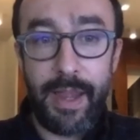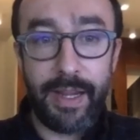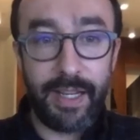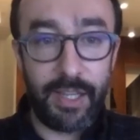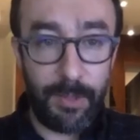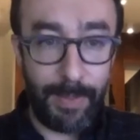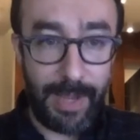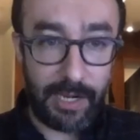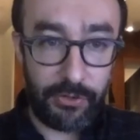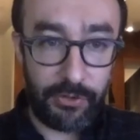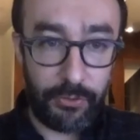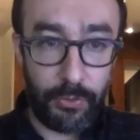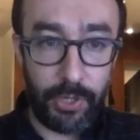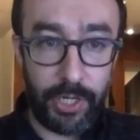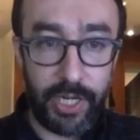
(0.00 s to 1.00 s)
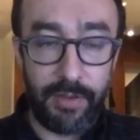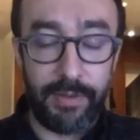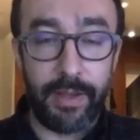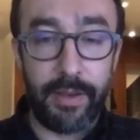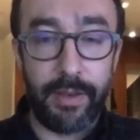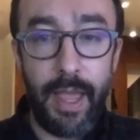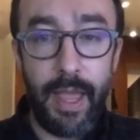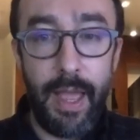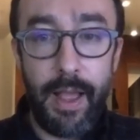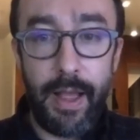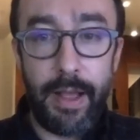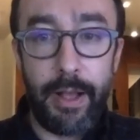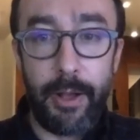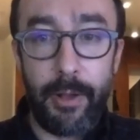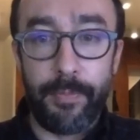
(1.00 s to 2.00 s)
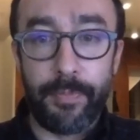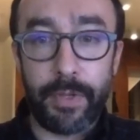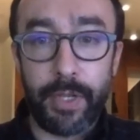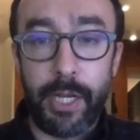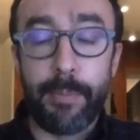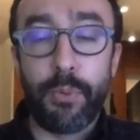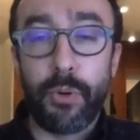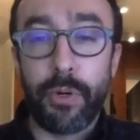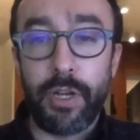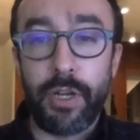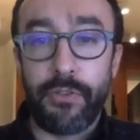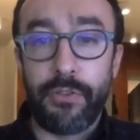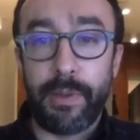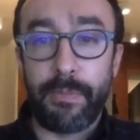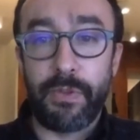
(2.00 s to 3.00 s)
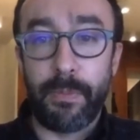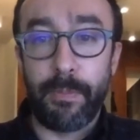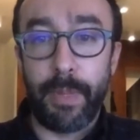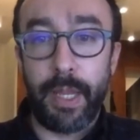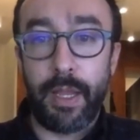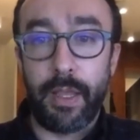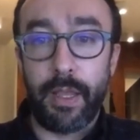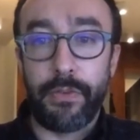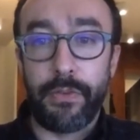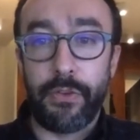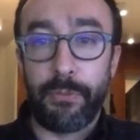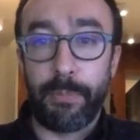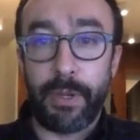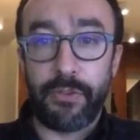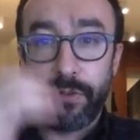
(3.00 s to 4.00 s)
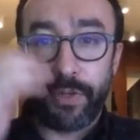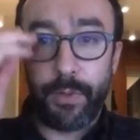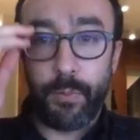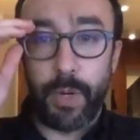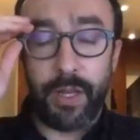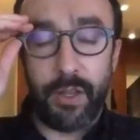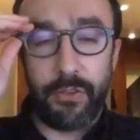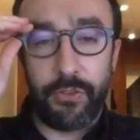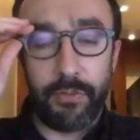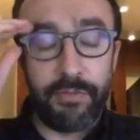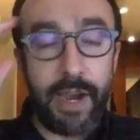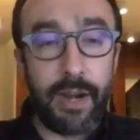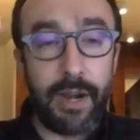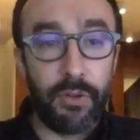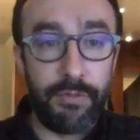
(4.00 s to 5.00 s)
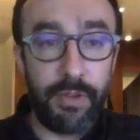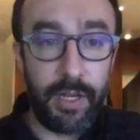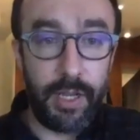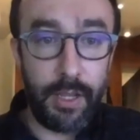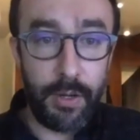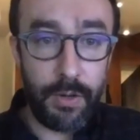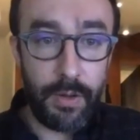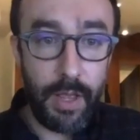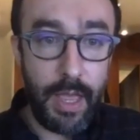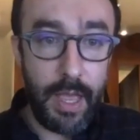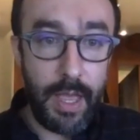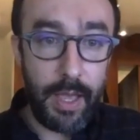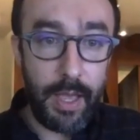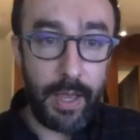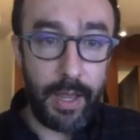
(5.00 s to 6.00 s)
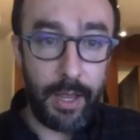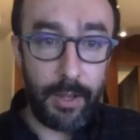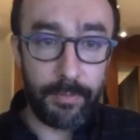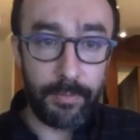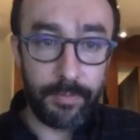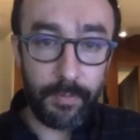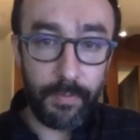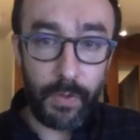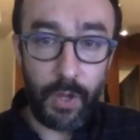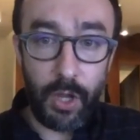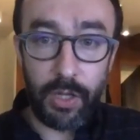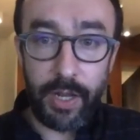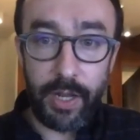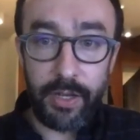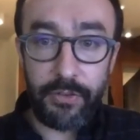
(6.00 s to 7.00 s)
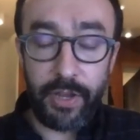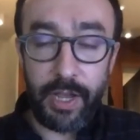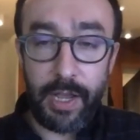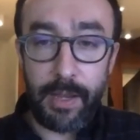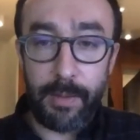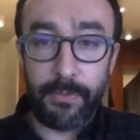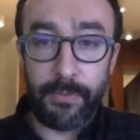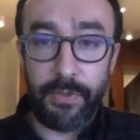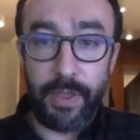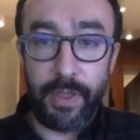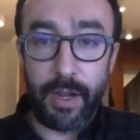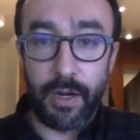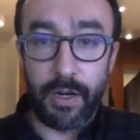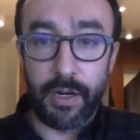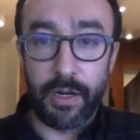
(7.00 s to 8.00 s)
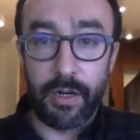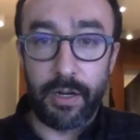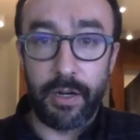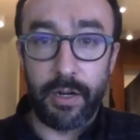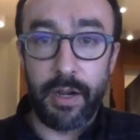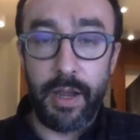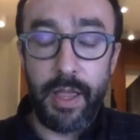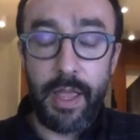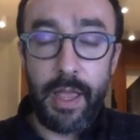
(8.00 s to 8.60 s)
get the backstory of it. Um, an important concept to me is especially when it's a viral video, um, a lot of times they are